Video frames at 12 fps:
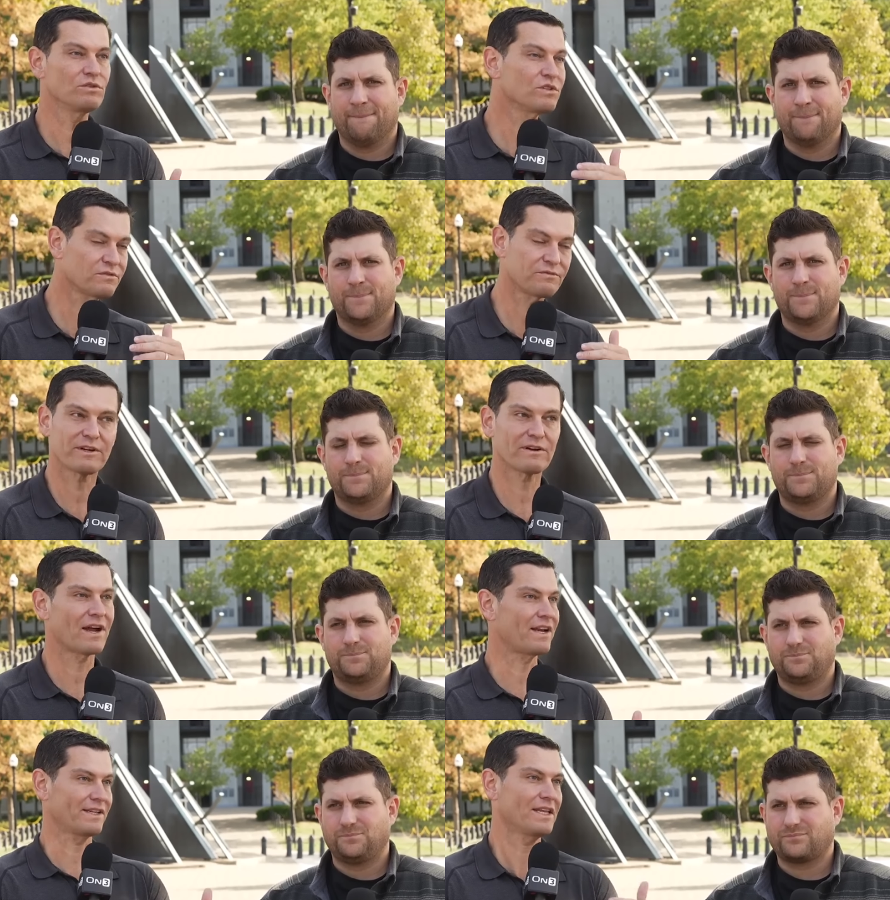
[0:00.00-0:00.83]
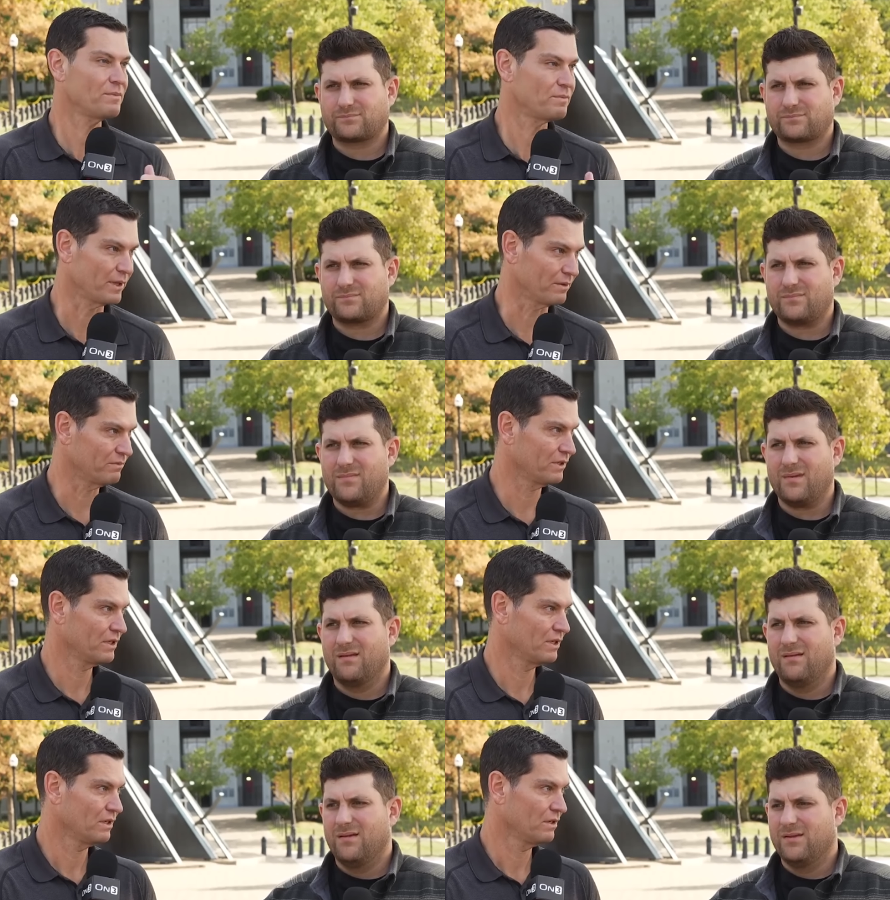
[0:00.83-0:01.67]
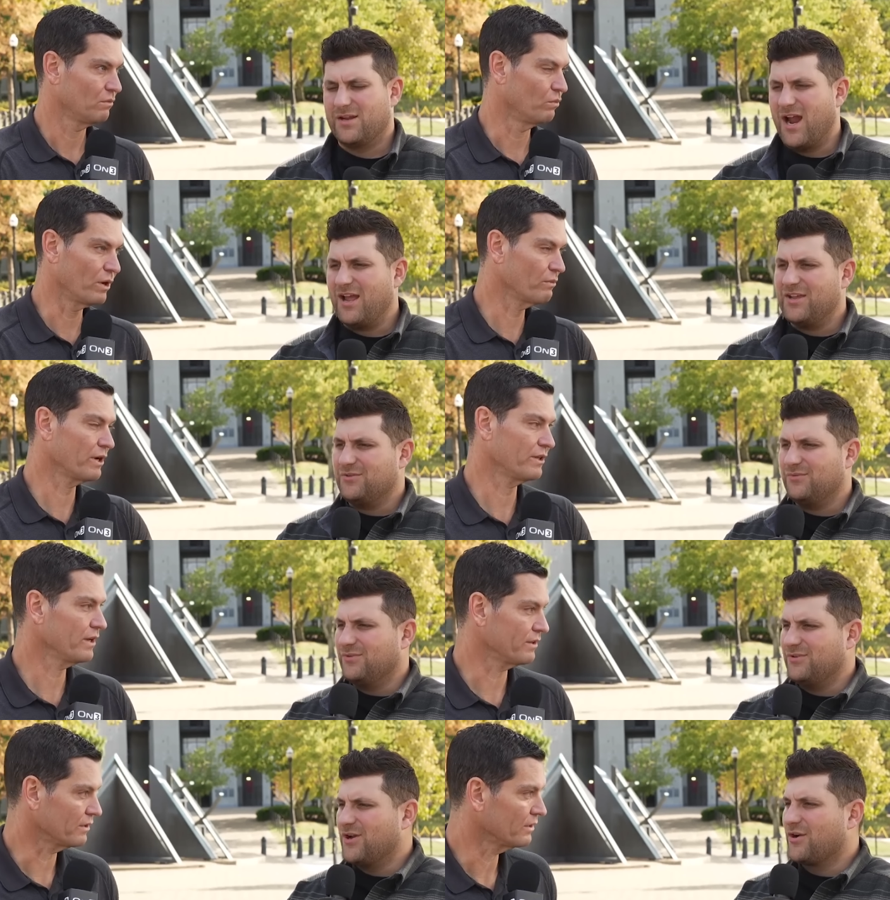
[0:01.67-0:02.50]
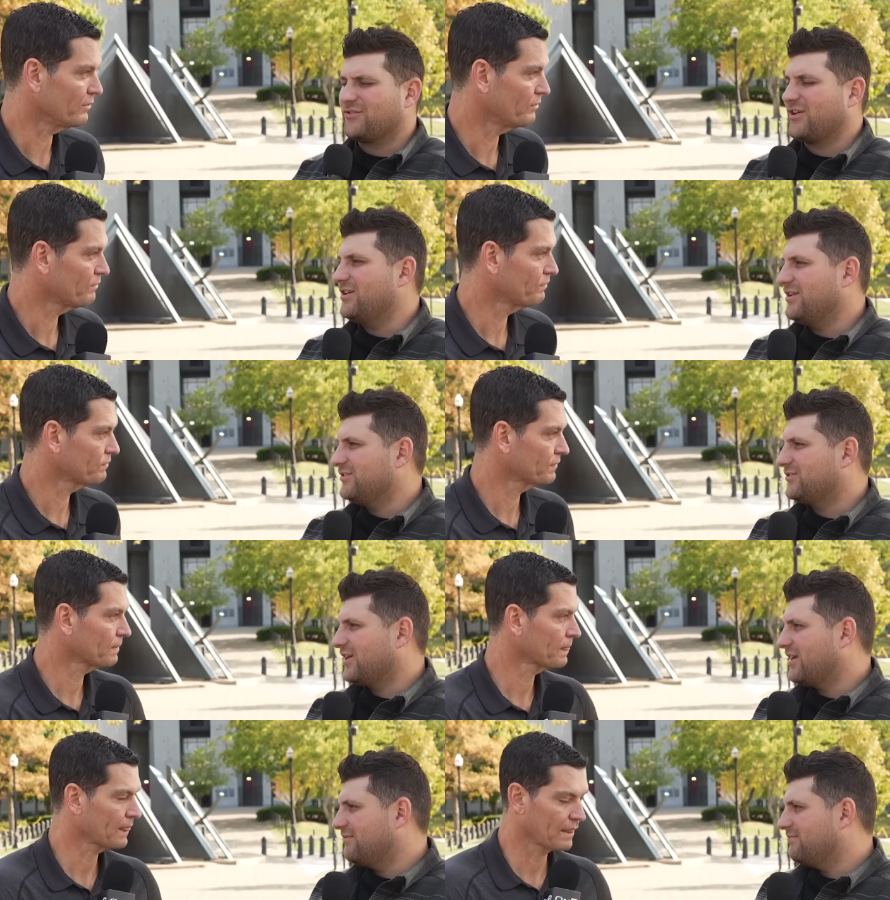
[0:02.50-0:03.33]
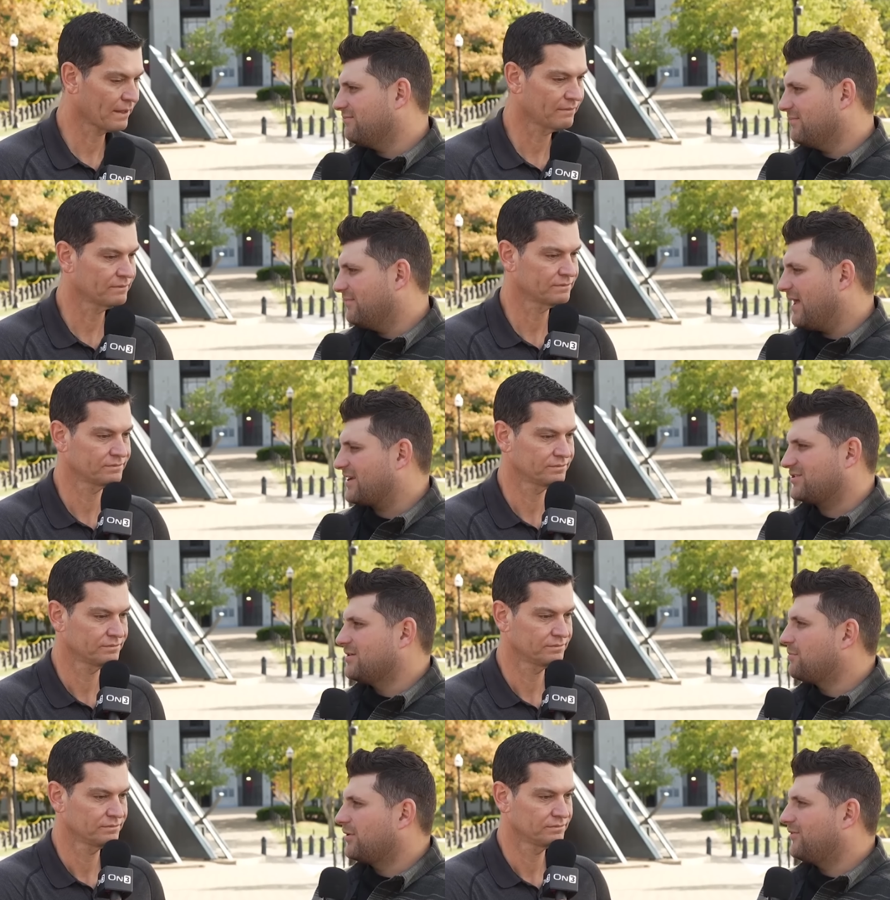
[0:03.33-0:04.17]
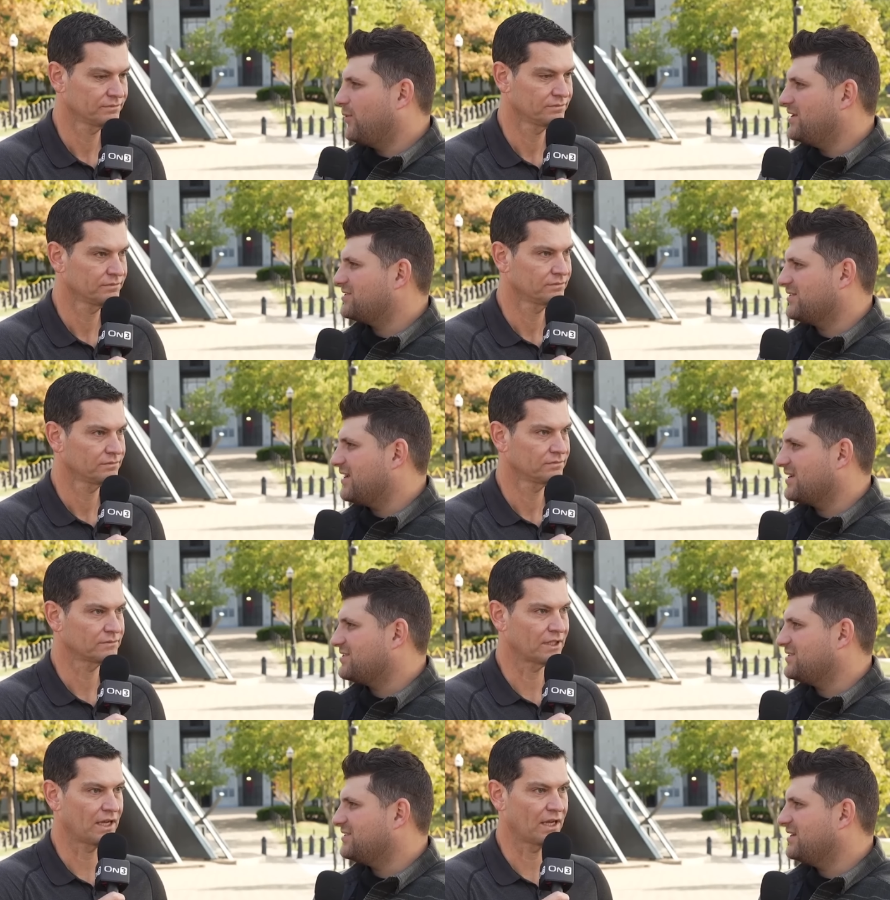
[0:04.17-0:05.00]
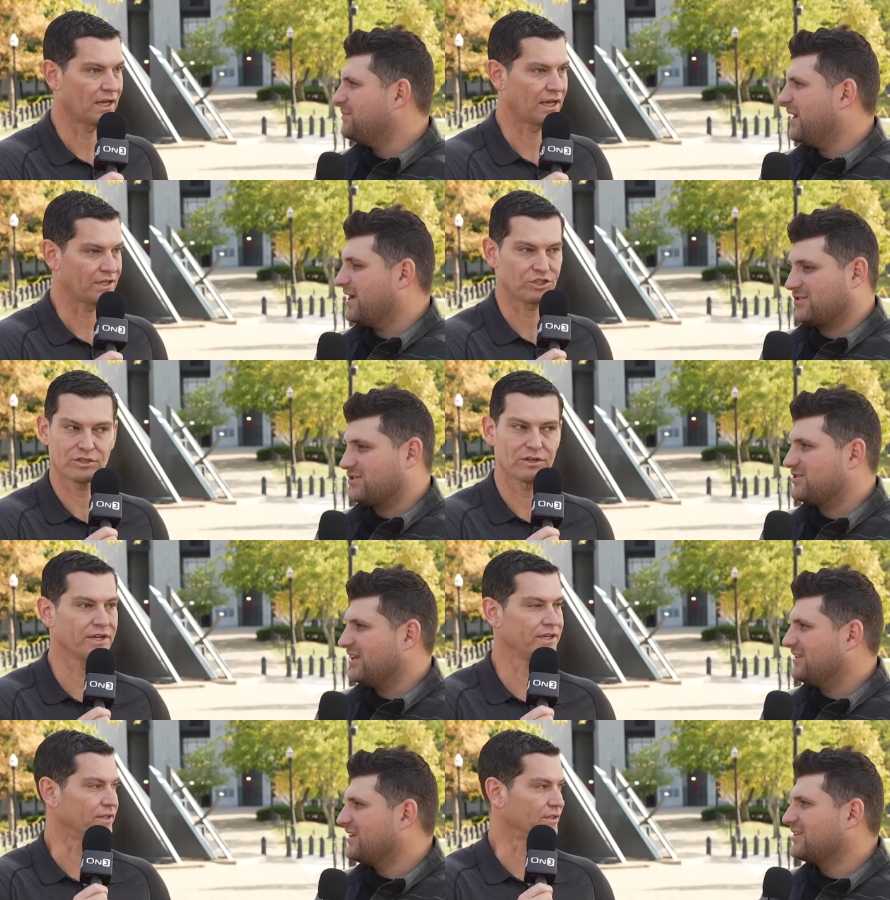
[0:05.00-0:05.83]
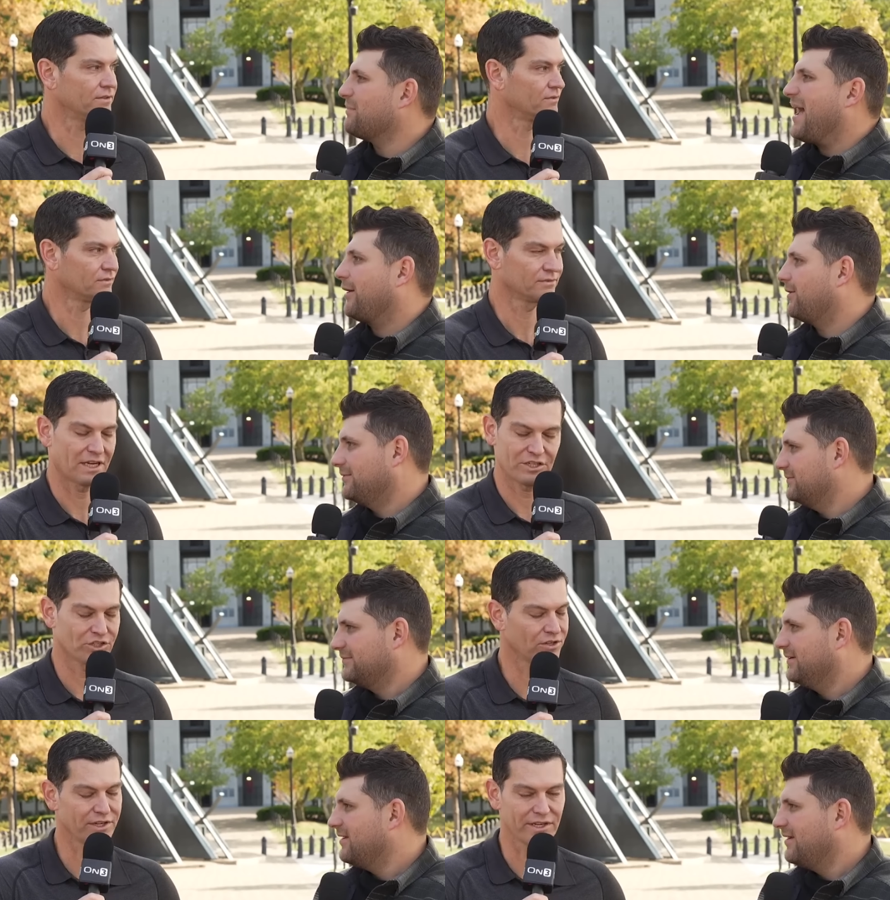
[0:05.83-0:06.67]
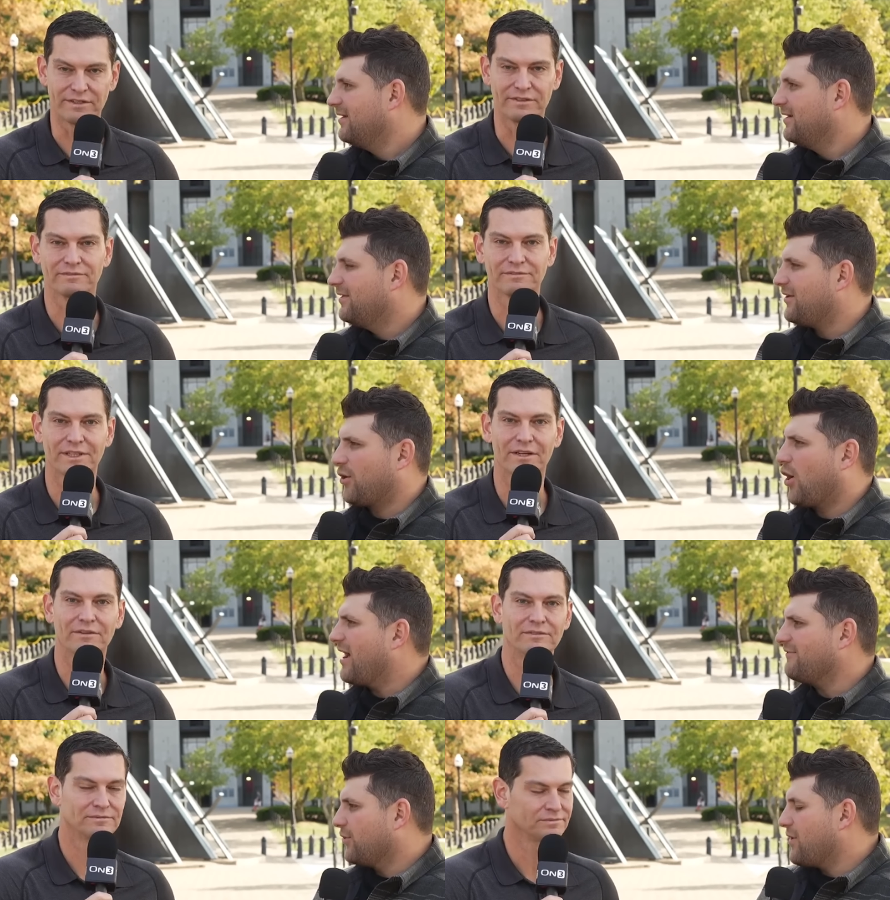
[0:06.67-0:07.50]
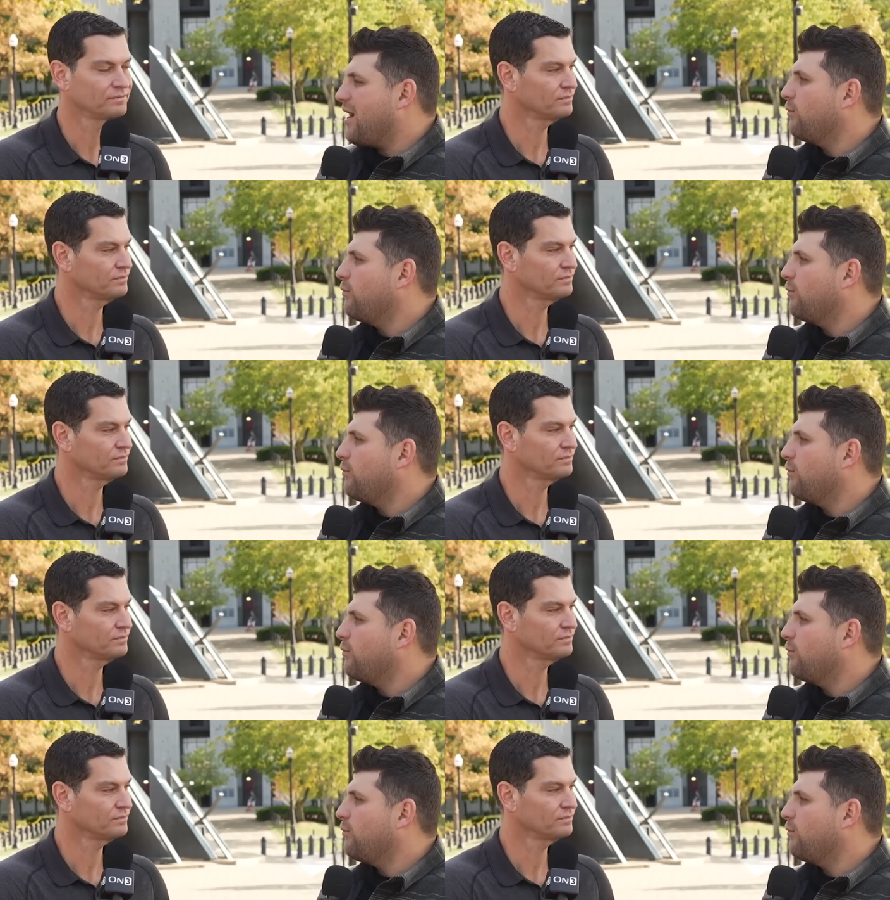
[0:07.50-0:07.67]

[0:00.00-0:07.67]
Speaker 1: good. You just figure out how to keep him.
Speaker 2: You know, one way you, or the other. You notice how you didn't say X number of wins in the SEC? Because I sure didn't. It doesn't matter. I sure didn't. They're yeah. they're